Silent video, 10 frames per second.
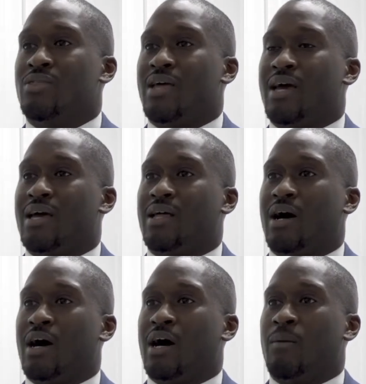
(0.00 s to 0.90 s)
that
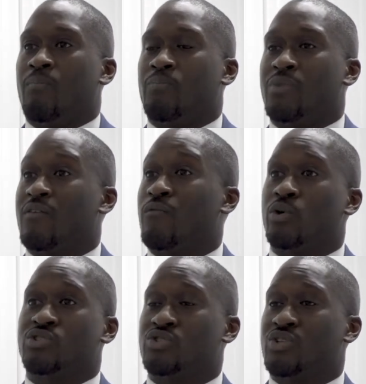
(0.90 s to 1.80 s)
their
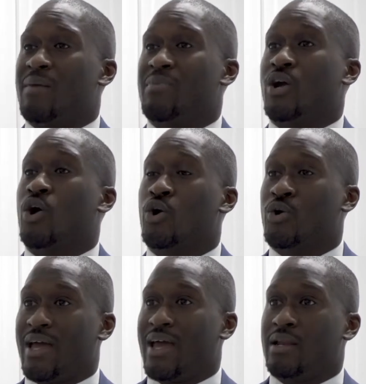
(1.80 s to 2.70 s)
voice is not being
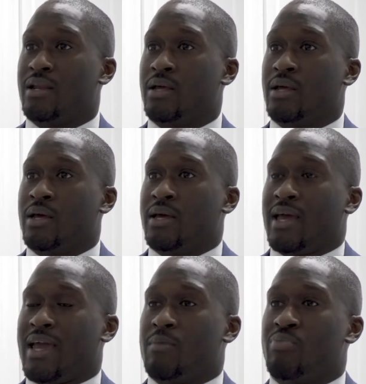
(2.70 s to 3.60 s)
heard at.
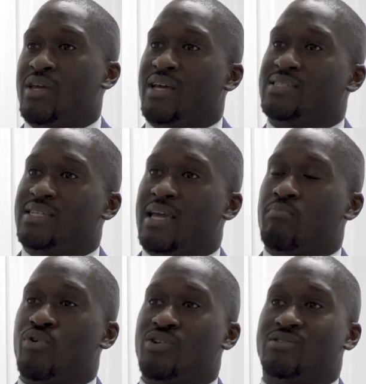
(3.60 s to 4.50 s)
And
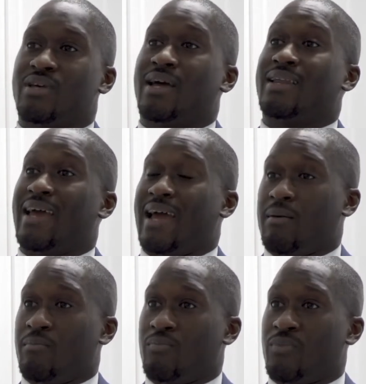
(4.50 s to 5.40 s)
PSTA bridges that
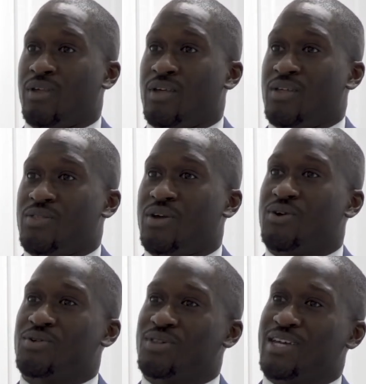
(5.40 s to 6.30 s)
gap.
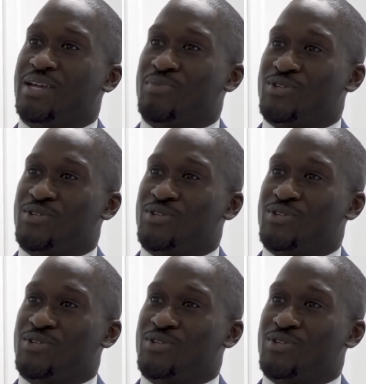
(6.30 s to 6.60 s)
They're the link